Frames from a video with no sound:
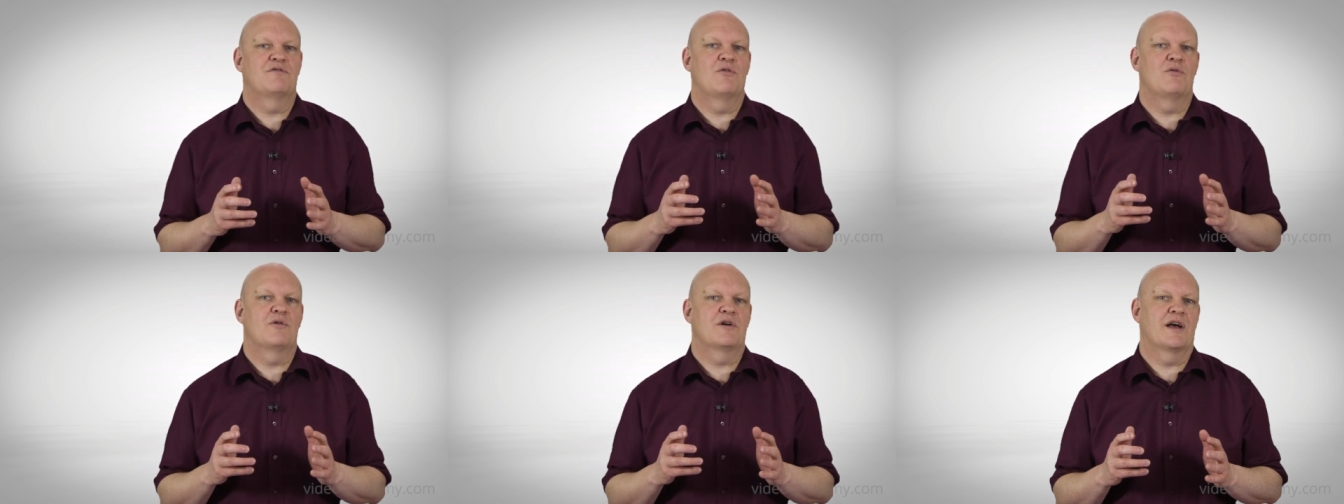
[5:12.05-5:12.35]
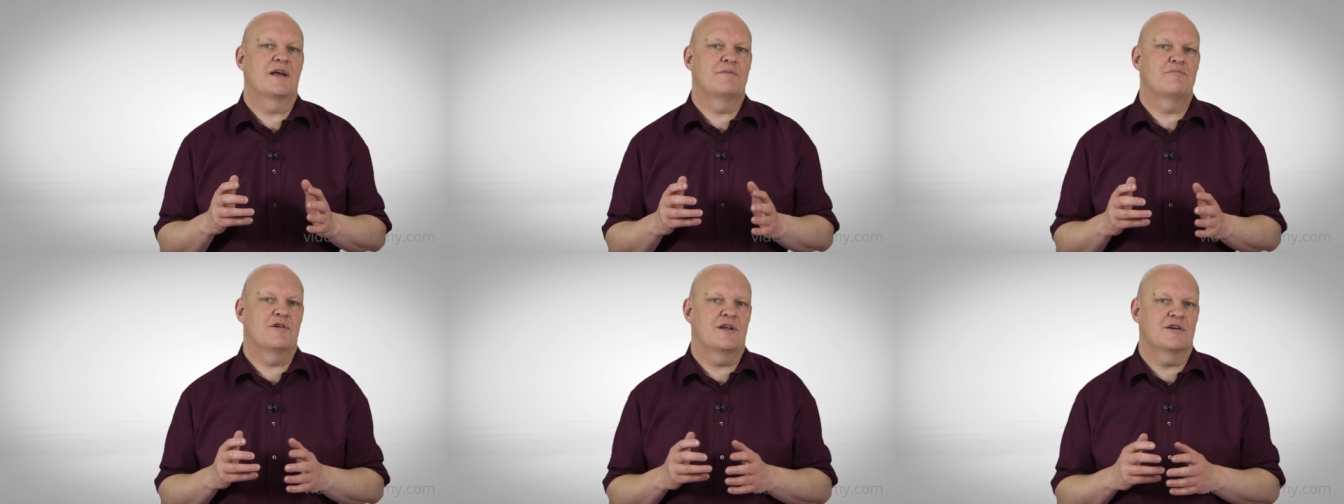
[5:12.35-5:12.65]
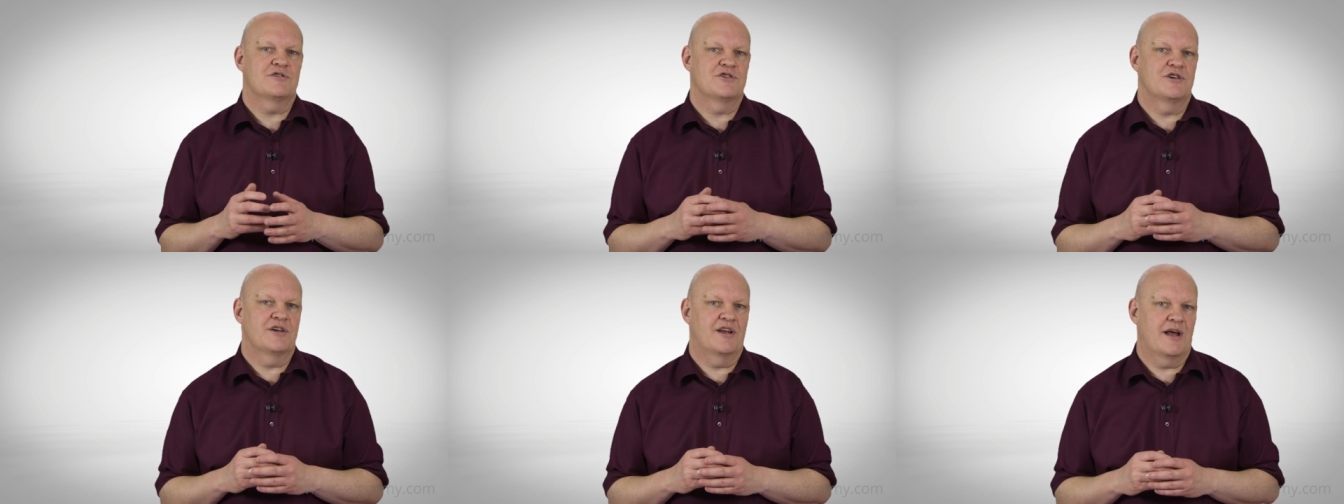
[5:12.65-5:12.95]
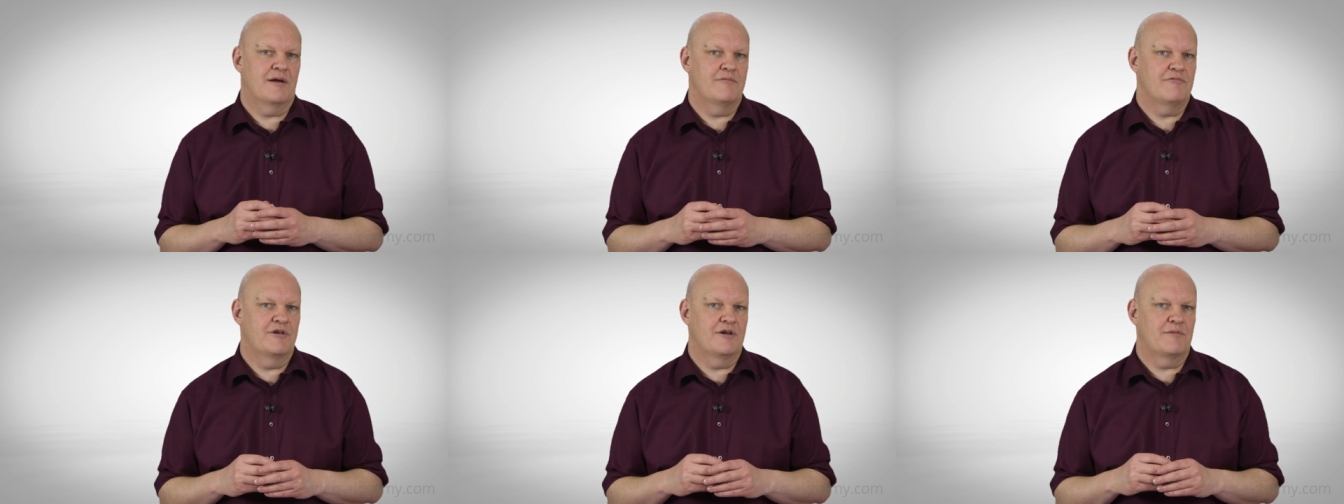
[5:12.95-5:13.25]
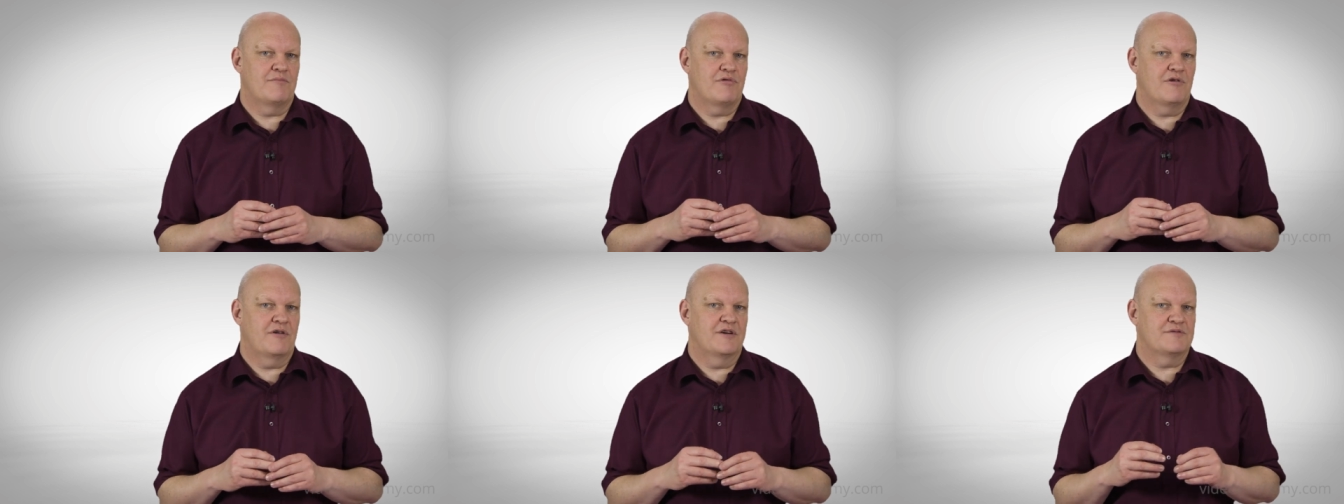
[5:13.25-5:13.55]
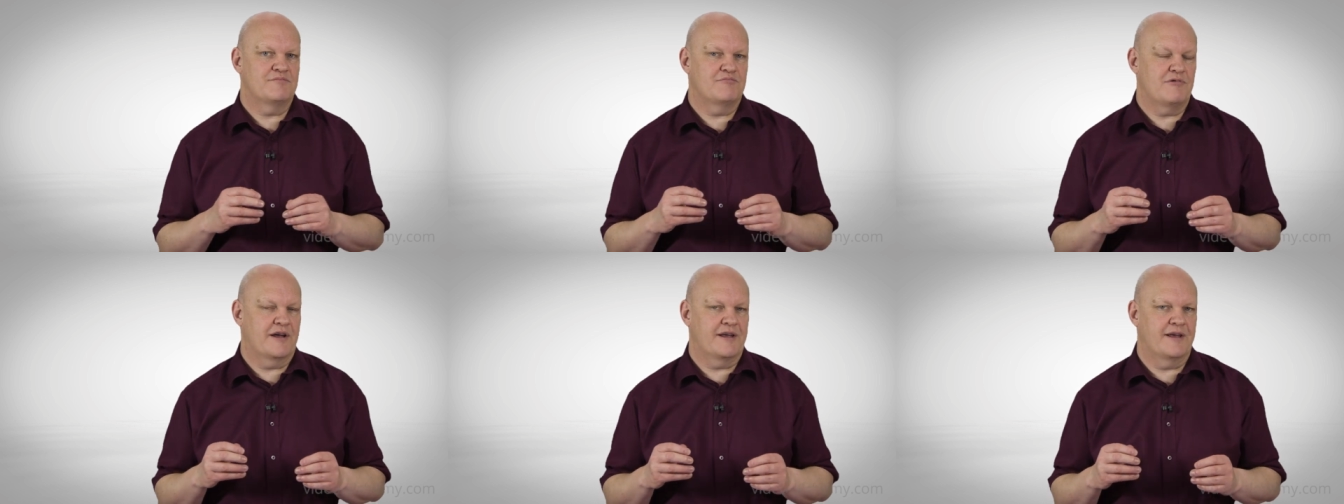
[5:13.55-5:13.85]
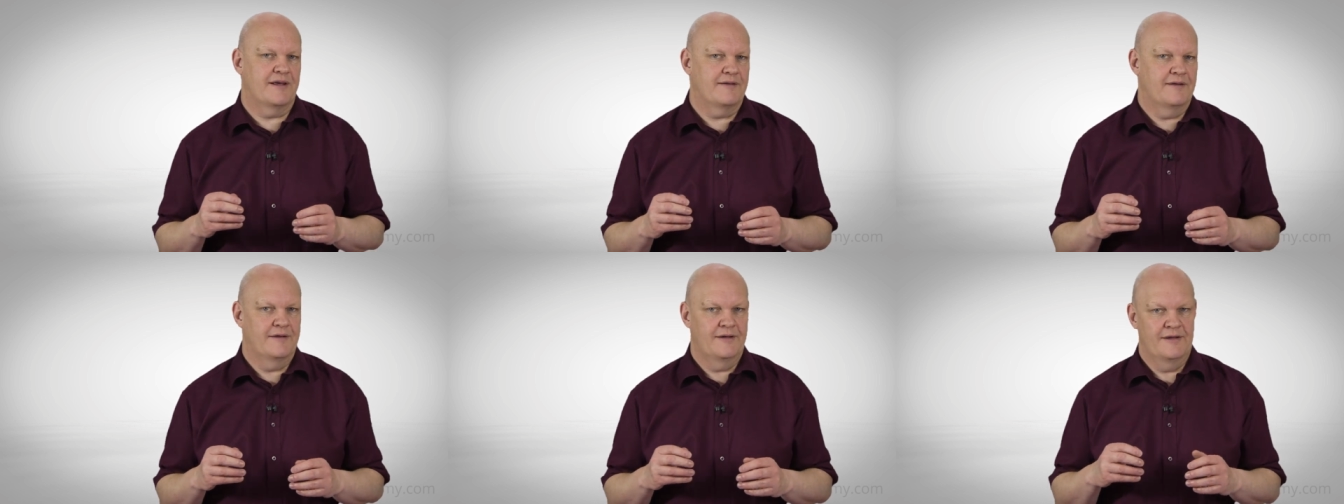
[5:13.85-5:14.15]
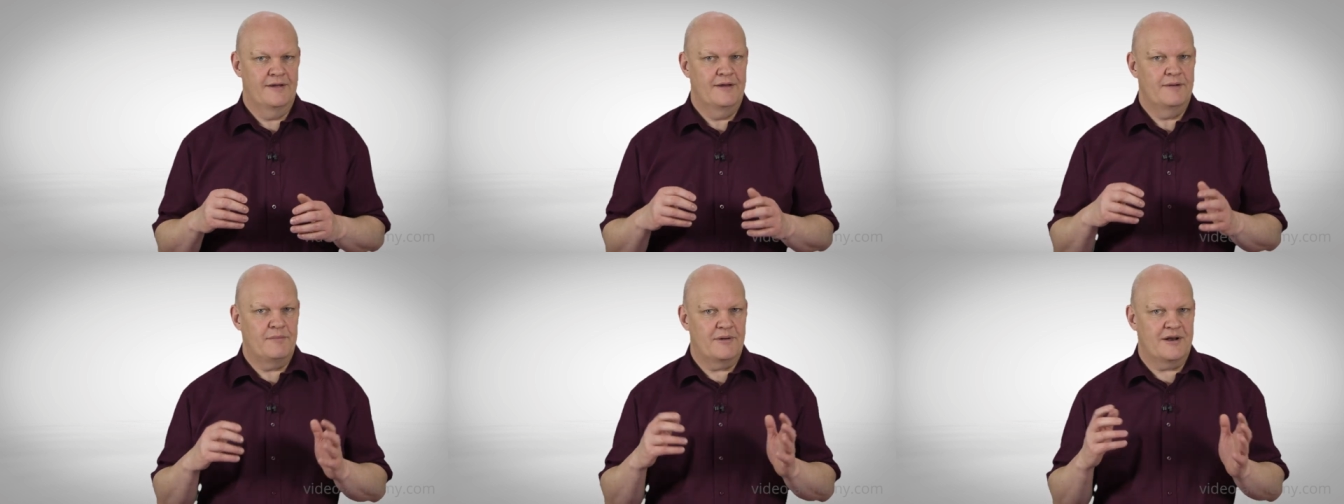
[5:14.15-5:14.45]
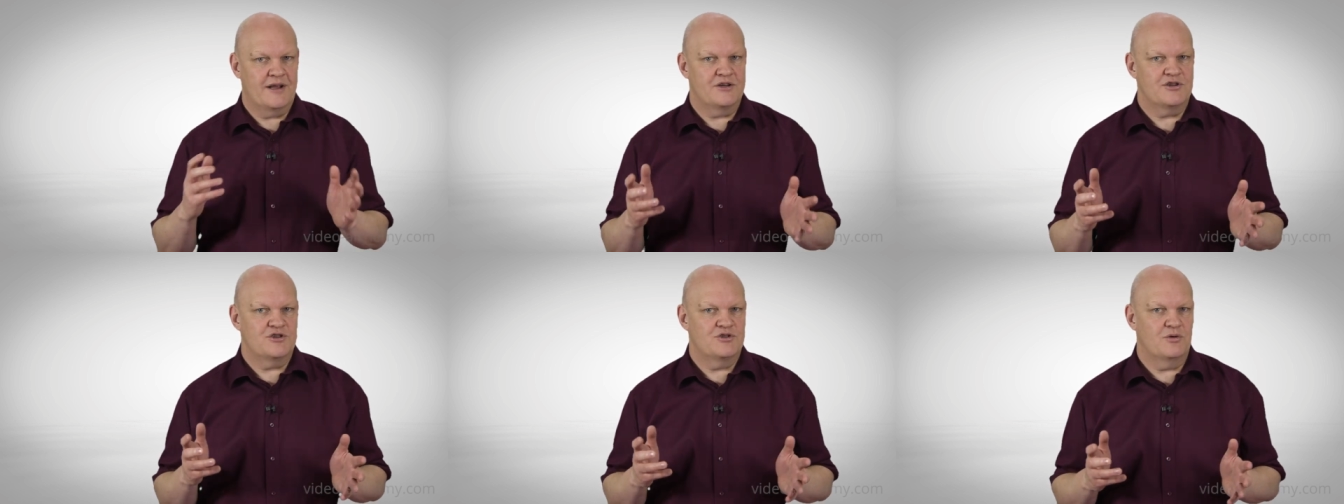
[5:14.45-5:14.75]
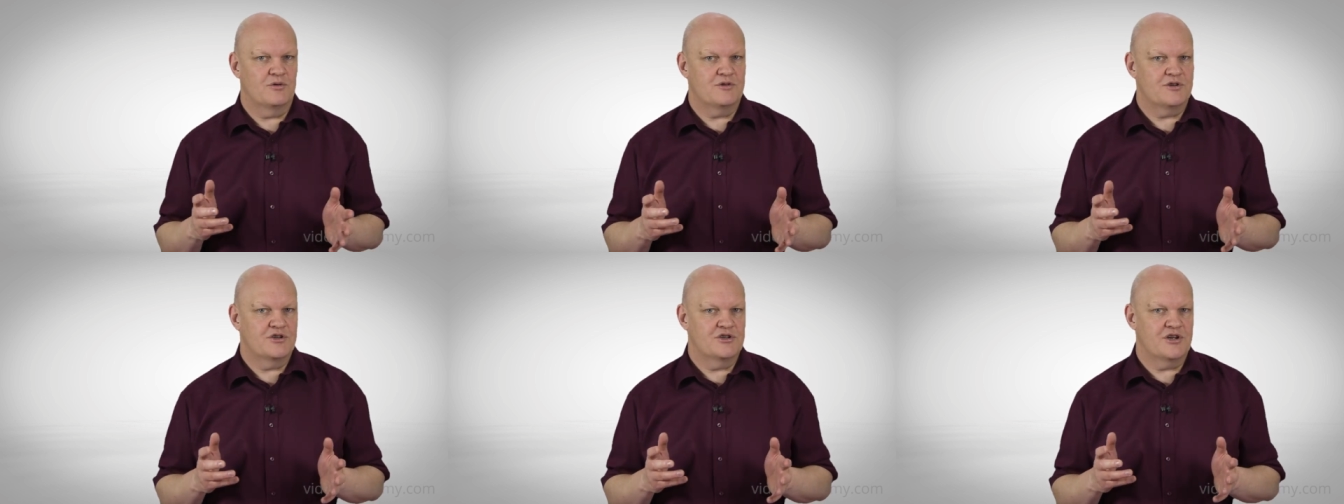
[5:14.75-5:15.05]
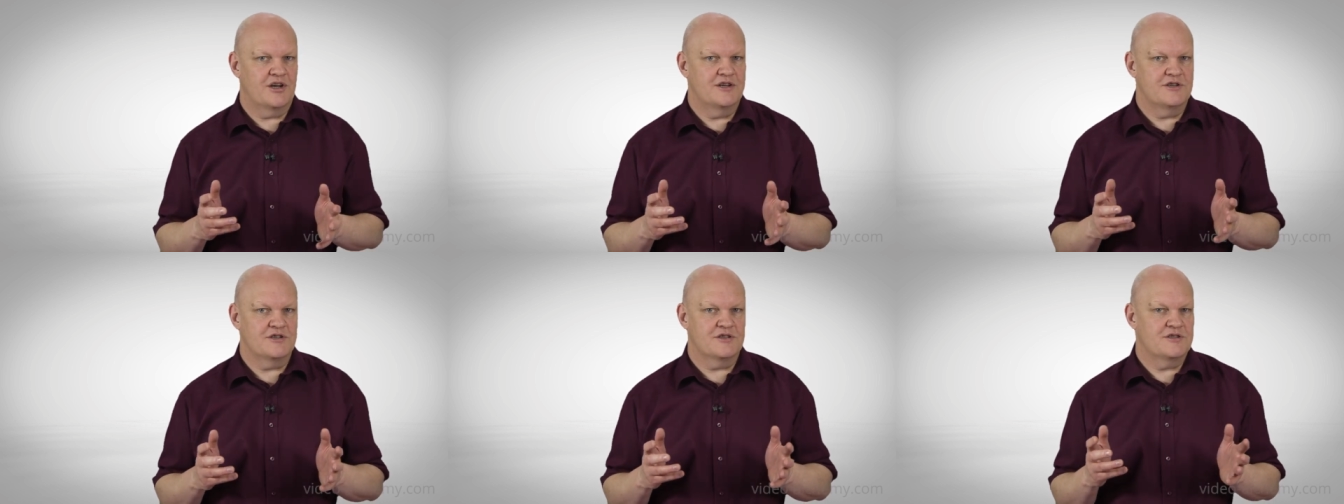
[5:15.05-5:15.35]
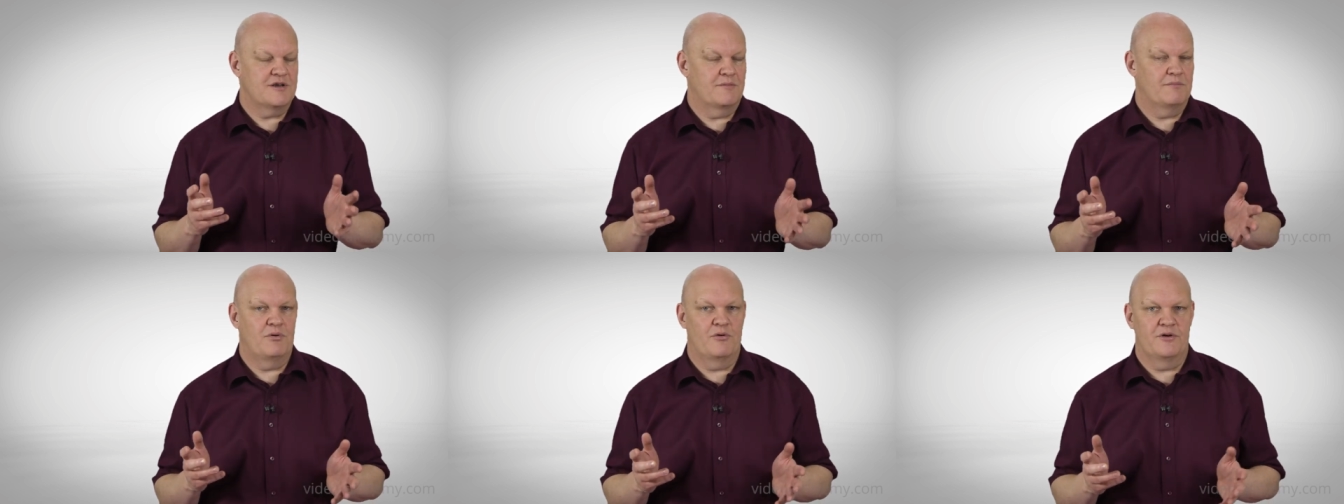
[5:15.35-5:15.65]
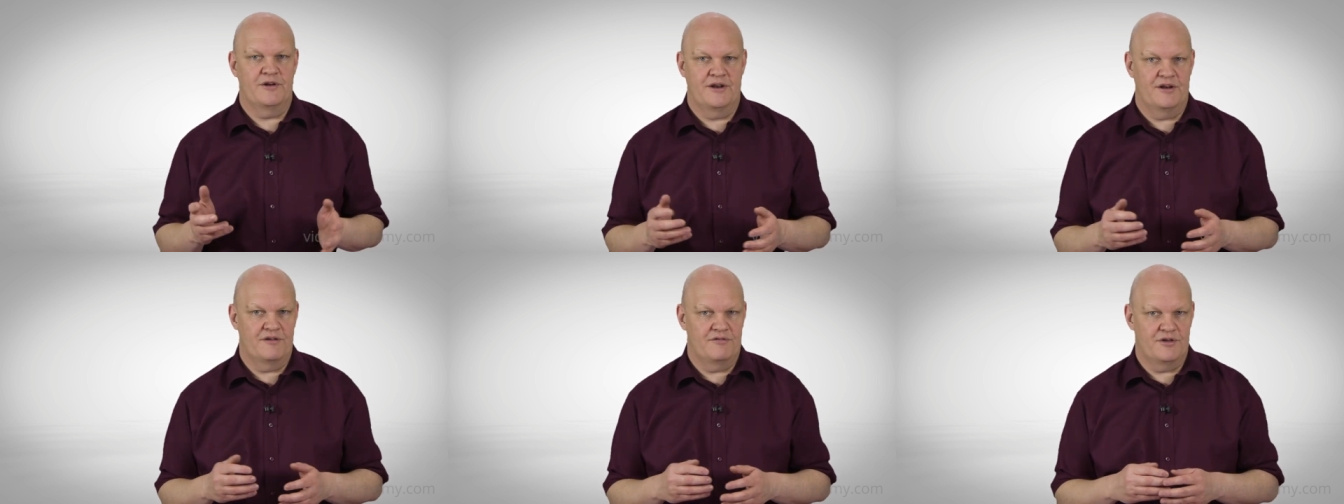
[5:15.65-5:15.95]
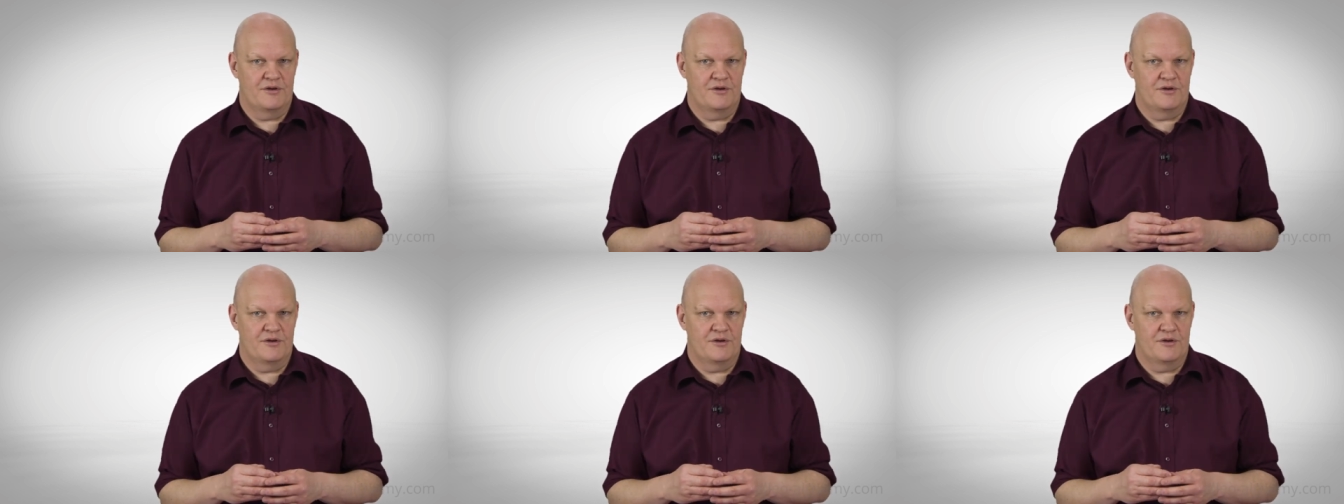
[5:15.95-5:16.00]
4K production camera in a price bracket but that's sure to change at some point in the